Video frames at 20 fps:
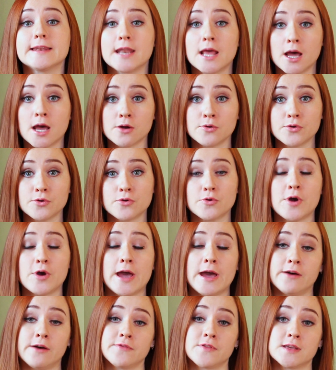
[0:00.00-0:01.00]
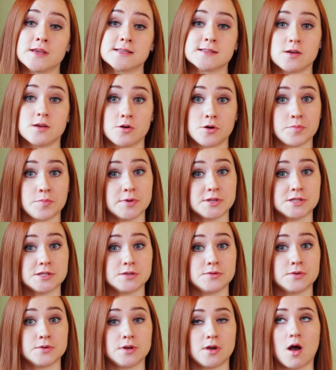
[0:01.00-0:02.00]
now you have this
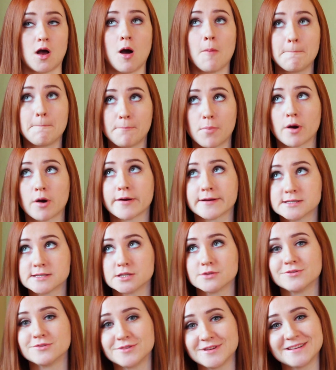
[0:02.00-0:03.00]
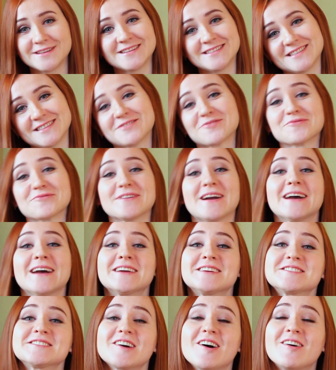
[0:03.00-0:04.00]
opportunity
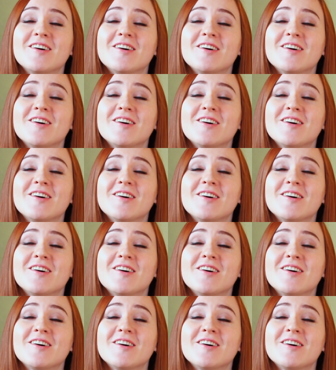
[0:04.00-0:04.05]
right